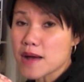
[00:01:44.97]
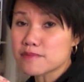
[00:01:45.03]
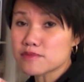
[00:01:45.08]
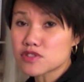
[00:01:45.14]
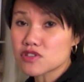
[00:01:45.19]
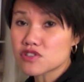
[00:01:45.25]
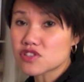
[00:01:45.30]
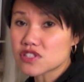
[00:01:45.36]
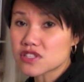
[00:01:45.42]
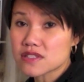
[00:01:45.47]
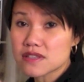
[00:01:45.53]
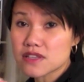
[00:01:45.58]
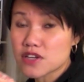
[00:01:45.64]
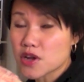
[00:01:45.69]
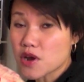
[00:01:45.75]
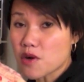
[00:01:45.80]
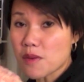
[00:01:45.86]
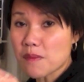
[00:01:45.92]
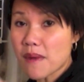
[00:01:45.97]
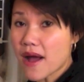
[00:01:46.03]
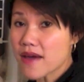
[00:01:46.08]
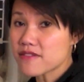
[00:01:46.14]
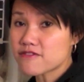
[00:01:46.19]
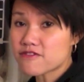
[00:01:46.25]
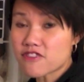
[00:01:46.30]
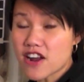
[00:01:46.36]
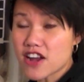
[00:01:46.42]
So just, buy
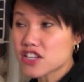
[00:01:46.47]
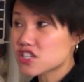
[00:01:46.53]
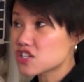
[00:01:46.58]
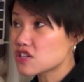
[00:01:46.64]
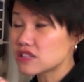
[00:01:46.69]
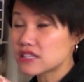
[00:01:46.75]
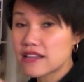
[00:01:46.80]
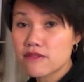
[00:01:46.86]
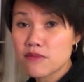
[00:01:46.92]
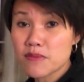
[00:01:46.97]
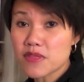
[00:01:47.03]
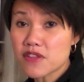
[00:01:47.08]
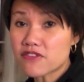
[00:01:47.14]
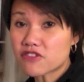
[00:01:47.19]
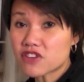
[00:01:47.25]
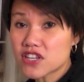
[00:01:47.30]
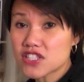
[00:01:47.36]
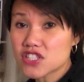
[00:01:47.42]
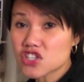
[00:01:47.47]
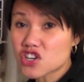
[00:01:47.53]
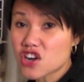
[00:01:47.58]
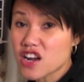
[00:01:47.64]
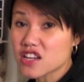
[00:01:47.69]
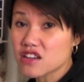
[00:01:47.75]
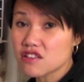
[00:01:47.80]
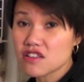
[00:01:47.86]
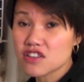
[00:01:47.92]
them fresh, you can leave them in the freezer,
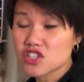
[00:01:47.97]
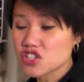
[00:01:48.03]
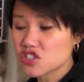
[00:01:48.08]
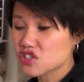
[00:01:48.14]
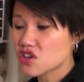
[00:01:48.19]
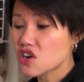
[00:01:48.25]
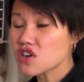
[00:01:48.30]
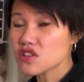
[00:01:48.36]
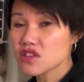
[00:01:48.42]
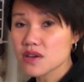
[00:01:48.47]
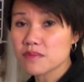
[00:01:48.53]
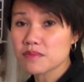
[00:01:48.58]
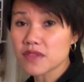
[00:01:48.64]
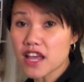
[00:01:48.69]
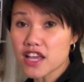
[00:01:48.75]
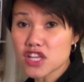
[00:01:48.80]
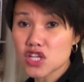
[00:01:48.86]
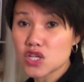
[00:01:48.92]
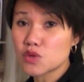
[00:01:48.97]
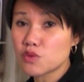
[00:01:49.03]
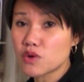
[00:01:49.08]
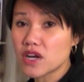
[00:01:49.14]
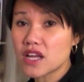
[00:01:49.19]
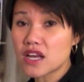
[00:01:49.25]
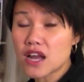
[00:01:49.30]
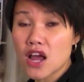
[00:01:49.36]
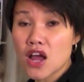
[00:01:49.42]
and you can just cook them like you
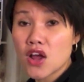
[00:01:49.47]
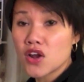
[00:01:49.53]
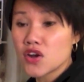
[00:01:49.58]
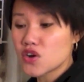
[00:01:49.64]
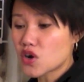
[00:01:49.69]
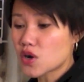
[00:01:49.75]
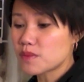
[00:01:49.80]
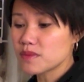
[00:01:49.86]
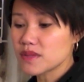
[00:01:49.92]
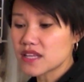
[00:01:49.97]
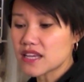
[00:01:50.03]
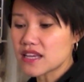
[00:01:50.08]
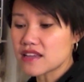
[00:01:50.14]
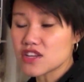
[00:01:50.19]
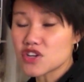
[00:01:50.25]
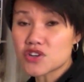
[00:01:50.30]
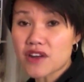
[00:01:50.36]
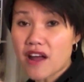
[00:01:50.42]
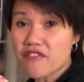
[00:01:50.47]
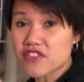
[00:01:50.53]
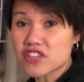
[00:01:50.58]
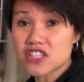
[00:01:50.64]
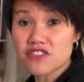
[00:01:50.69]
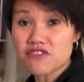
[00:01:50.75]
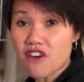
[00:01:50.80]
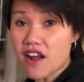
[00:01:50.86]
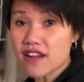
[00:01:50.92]
would normally. You don't have to
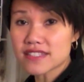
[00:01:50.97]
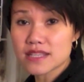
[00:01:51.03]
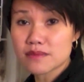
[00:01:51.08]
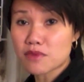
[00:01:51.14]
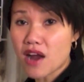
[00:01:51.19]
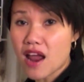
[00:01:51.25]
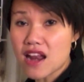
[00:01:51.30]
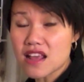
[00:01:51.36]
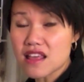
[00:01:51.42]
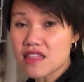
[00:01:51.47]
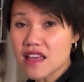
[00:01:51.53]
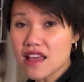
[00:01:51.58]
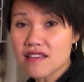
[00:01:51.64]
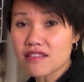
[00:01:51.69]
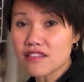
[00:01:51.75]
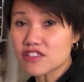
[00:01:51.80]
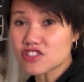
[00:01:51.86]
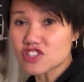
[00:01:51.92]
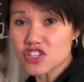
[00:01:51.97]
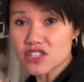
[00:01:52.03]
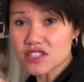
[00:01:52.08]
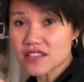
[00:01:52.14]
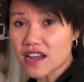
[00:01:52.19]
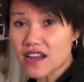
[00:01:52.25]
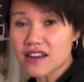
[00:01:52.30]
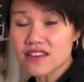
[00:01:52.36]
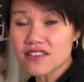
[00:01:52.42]
defrost them or anything. They'll
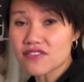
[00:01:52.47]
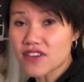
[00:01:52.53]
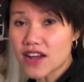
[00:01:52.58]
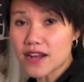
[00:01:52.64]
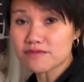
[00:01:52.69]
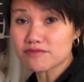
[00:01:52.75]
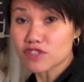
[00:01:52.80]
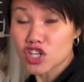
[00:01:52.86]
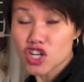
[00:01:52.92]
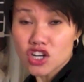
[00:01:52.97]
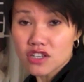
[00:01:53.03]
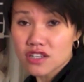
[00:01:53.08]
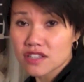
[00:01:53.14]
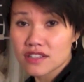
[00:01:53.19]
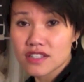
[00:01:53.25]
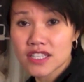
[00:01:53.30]
just kind of cook.